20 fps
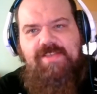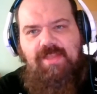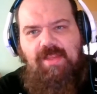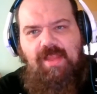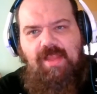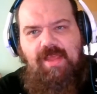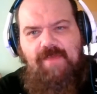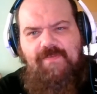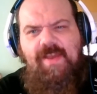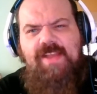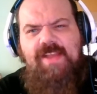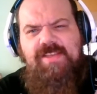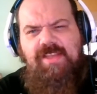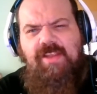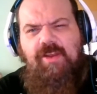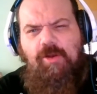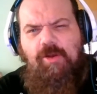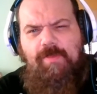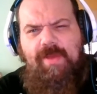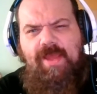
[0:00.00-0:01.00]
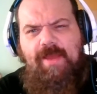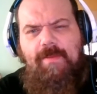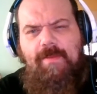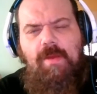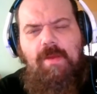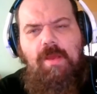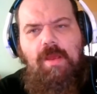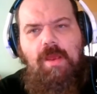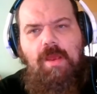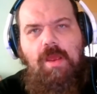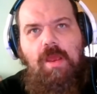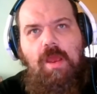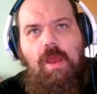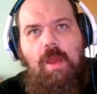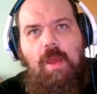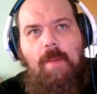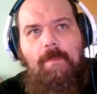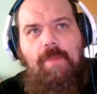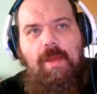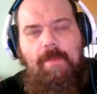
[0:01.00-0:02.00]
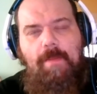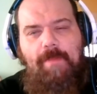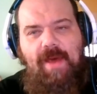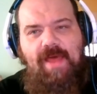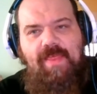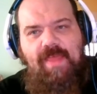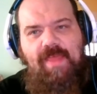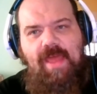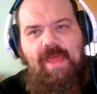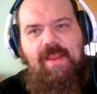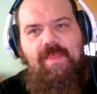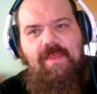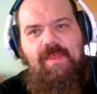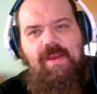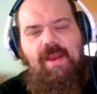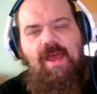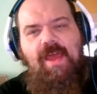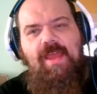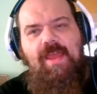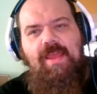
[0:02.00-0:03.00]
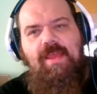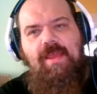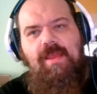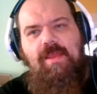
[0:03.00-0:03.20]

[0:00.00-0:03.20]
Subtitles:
a little bit, but by the end of the night,